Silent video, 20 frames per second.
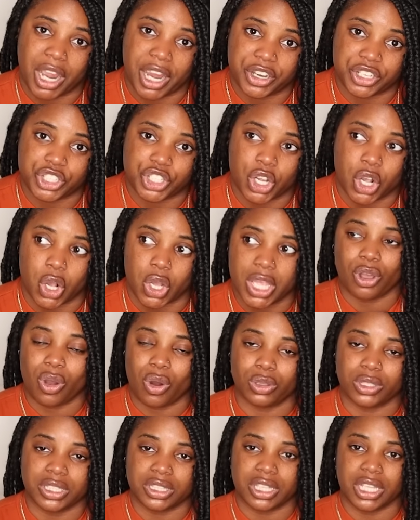Mind y'all, the
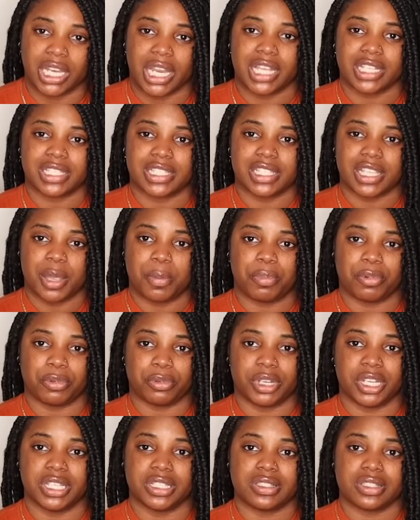only thing that
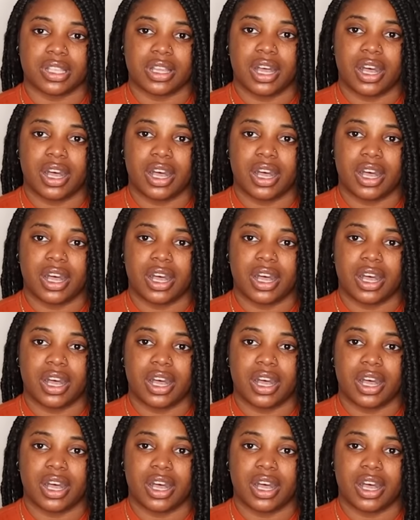separates